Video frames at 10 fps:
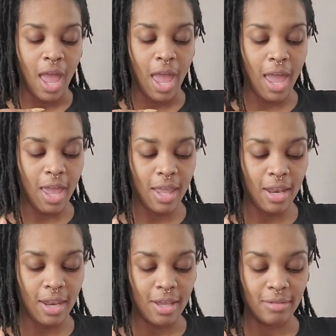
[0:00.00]

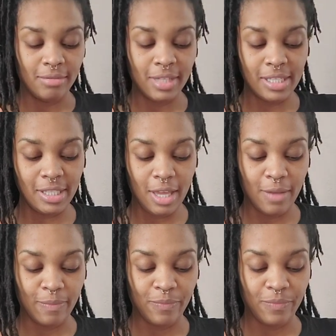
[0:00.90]
And let's
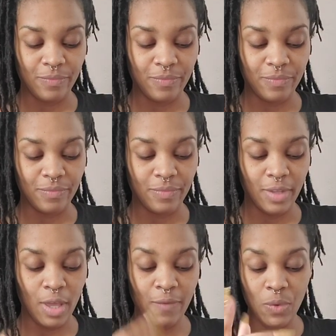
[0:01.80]
see.
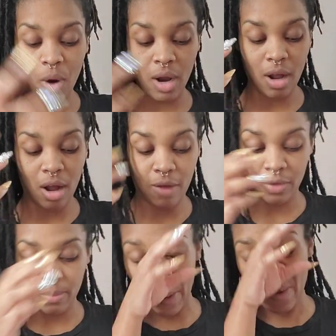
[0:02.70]
If you aren't
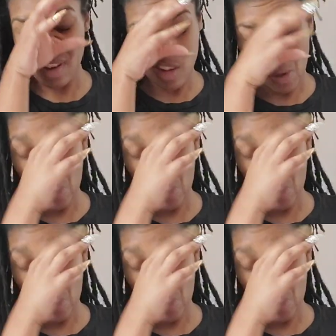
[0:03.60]
comfortable,